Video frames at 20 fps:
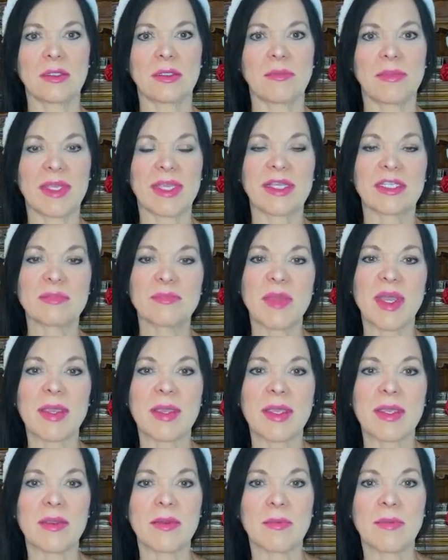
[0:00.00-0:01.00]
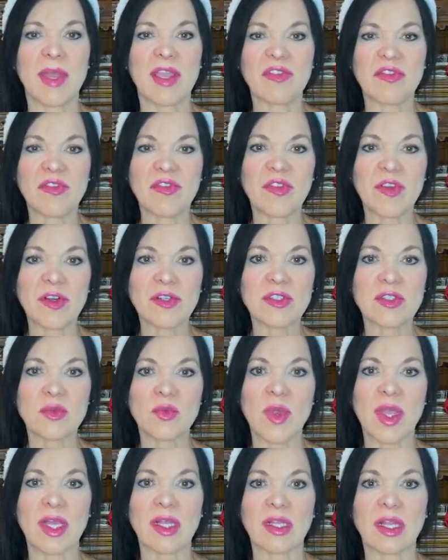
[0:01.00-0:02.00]
because my first
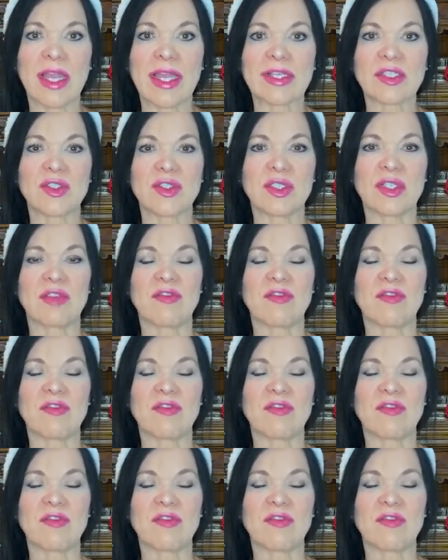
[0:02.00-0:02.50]
recollection